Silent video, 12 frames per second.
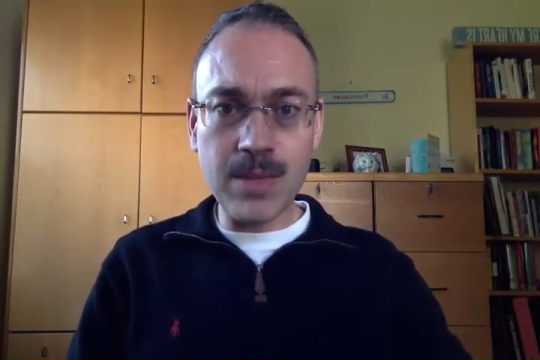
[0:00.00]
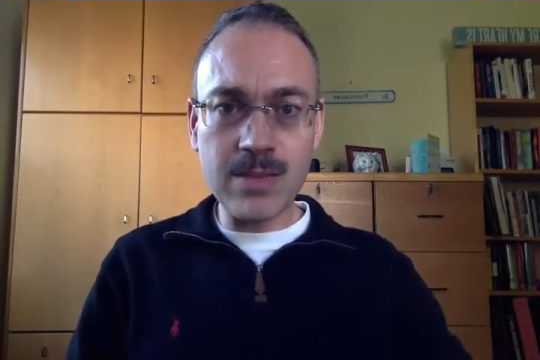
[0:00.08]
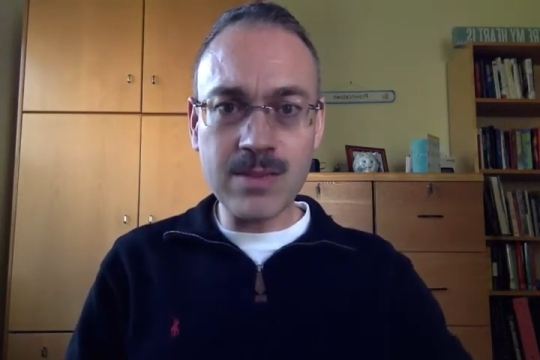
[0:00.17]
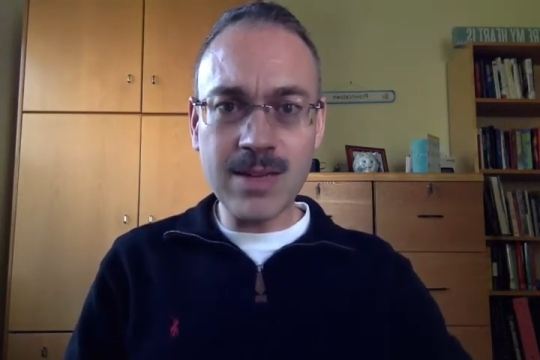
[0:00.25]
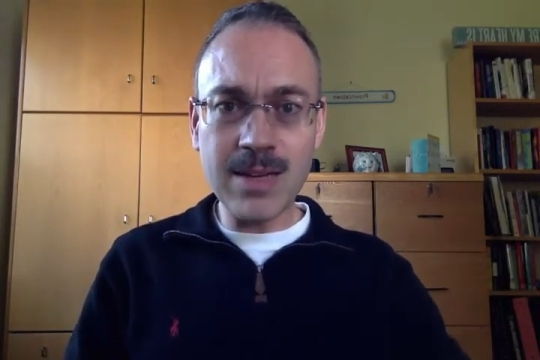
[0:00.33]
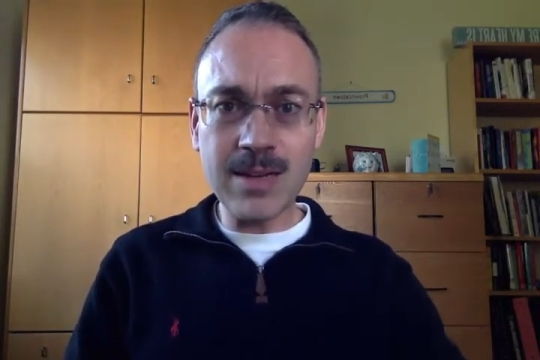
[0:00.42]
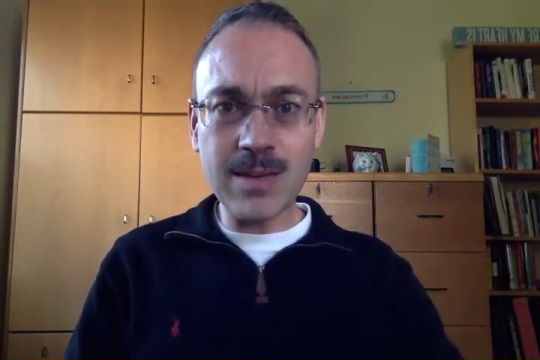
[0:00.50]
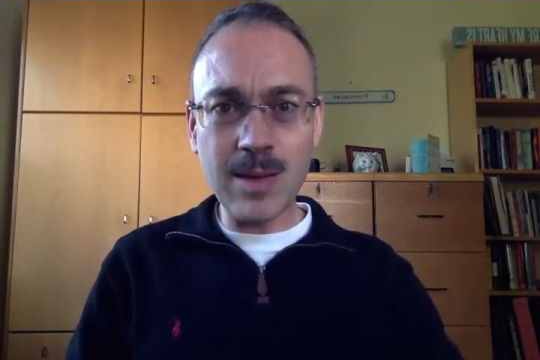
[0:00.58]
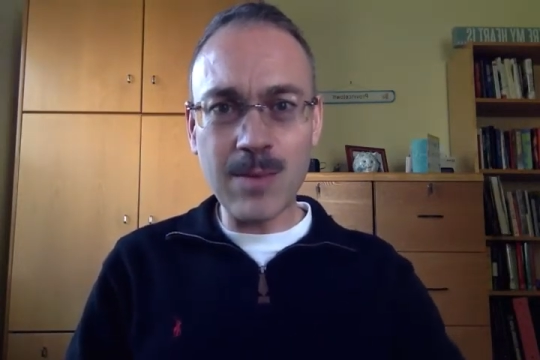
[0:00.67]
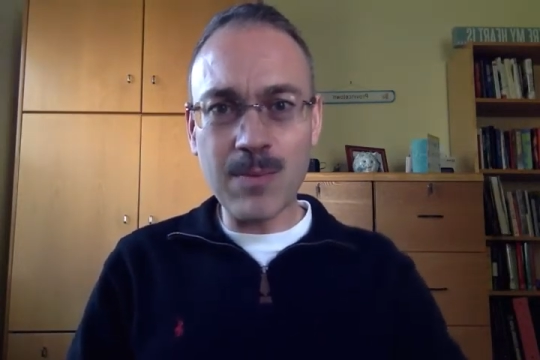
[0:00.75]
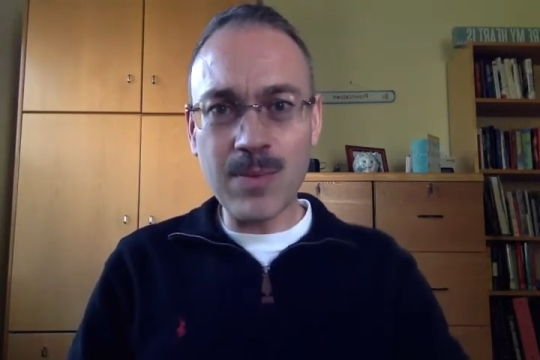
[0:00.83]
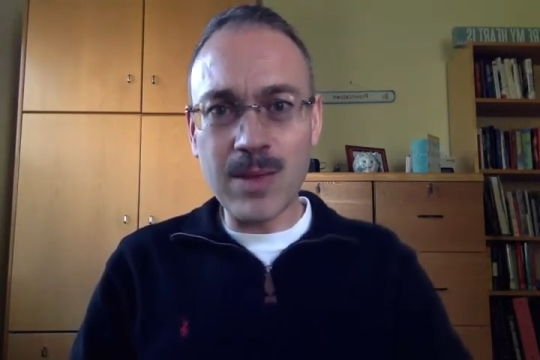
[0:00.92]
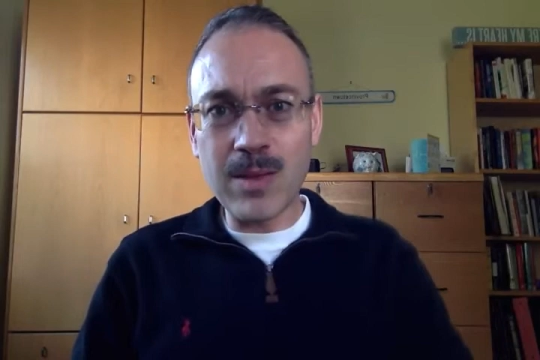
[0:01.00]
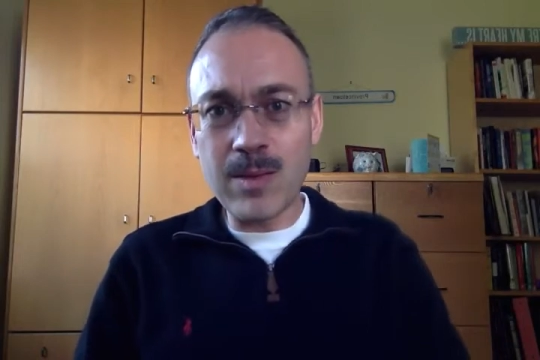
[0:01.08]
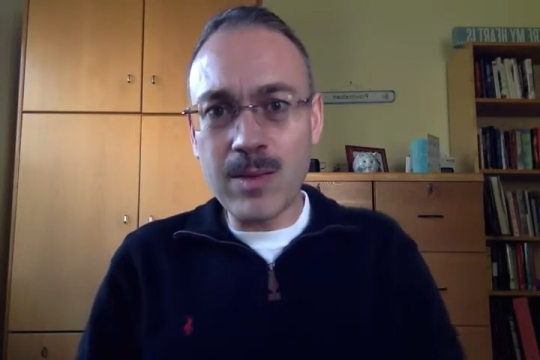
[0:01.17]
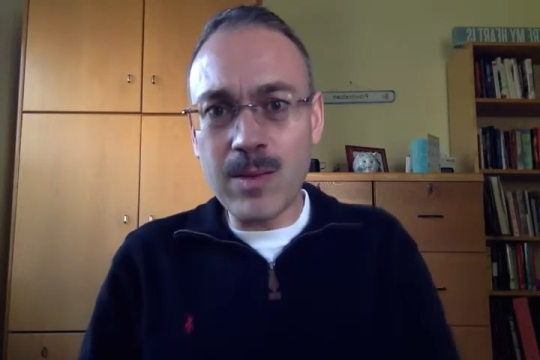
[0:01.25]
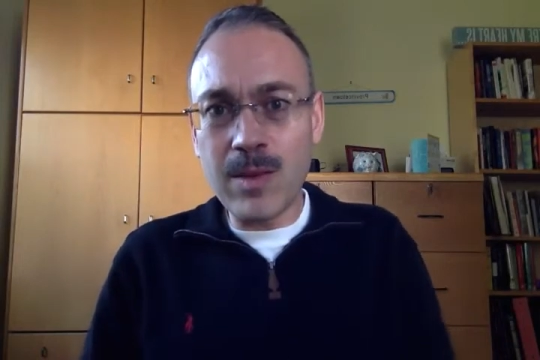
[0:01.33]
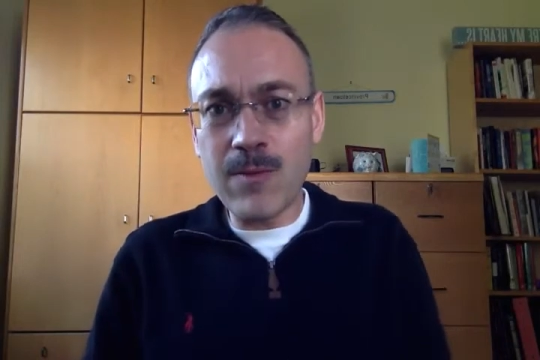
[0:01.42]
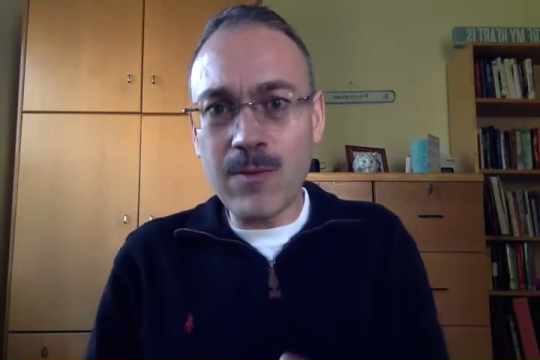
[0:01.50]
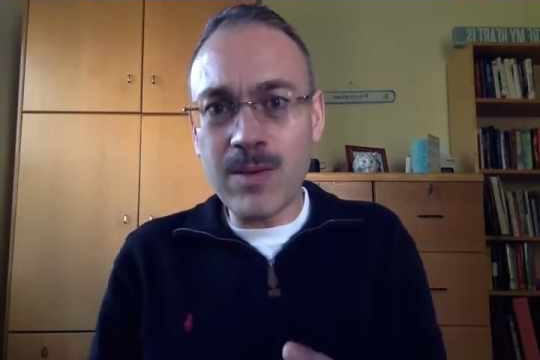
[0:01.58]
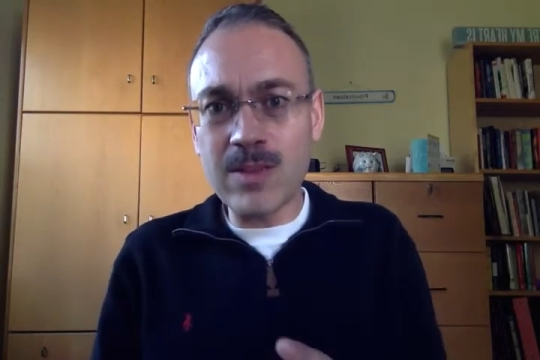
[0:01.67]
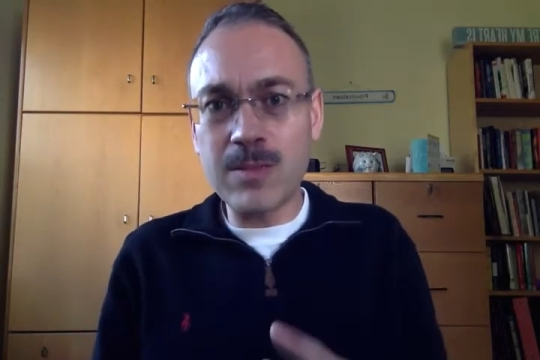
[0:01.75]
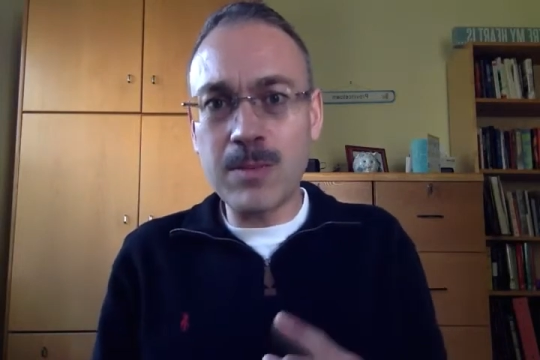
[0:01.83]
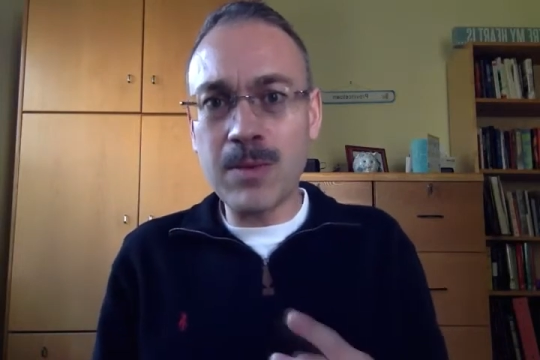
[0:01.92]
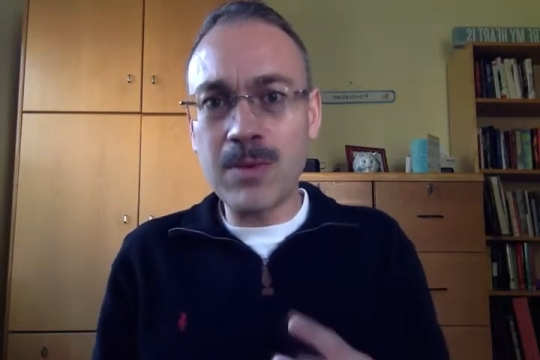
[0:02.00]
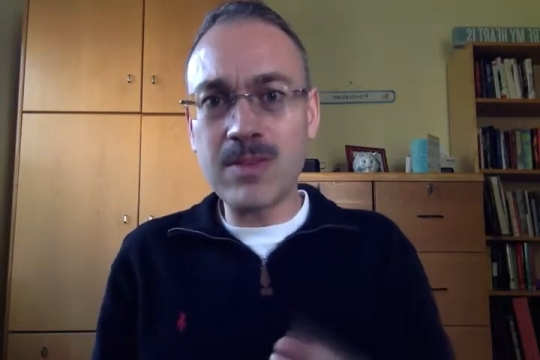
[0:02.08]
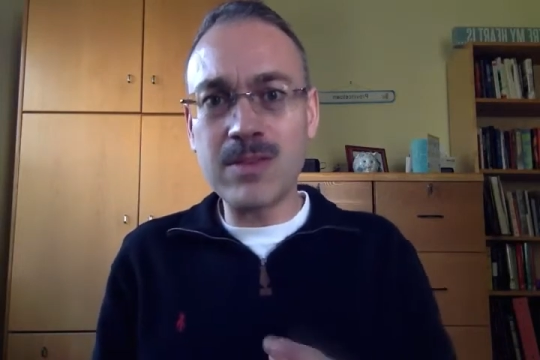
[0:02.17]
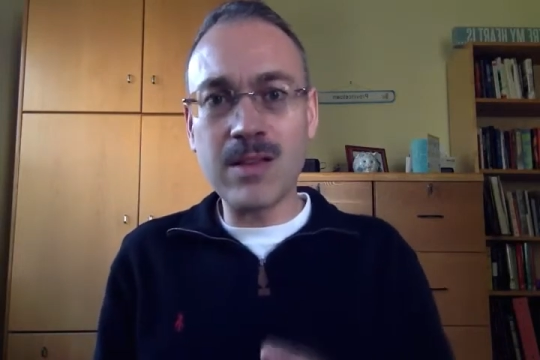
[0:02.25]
stated that they've experienced a